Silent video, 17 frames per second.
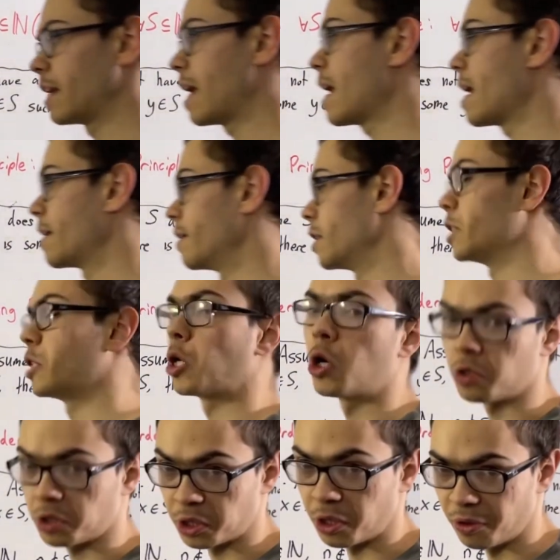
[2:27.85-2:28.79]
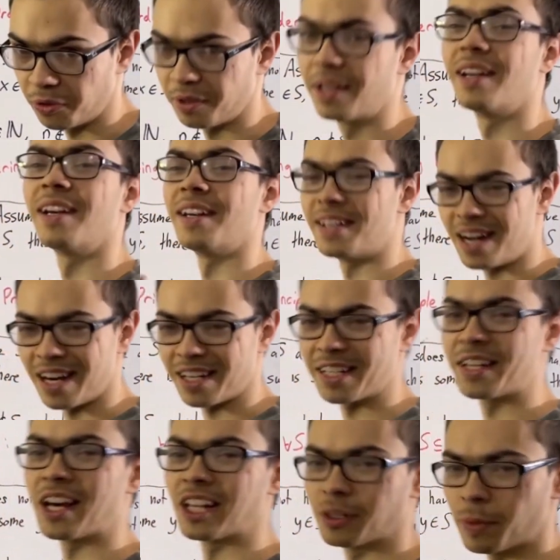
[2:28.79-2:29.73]
n is also not an
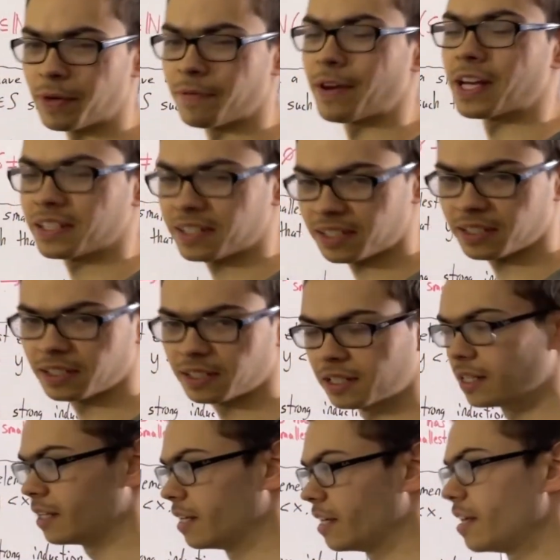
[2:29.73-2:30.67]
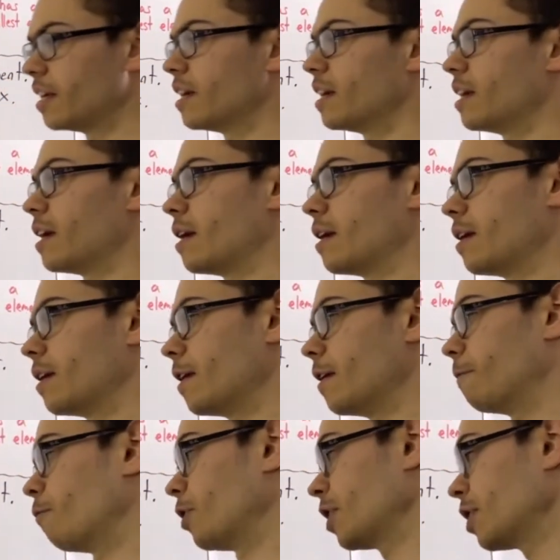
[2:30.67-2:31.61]
element of S. If
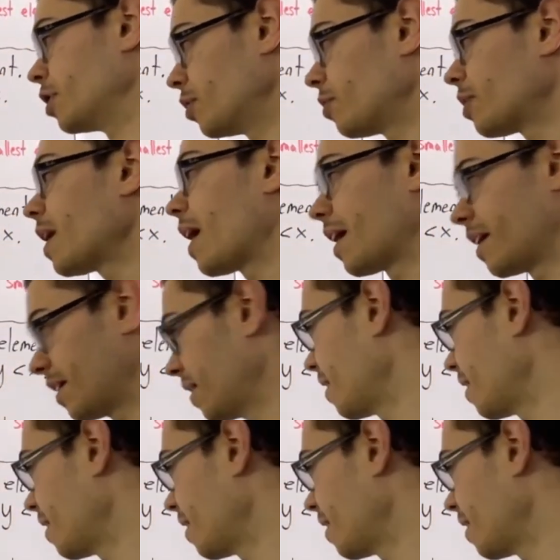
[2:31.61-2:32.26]
we can do that,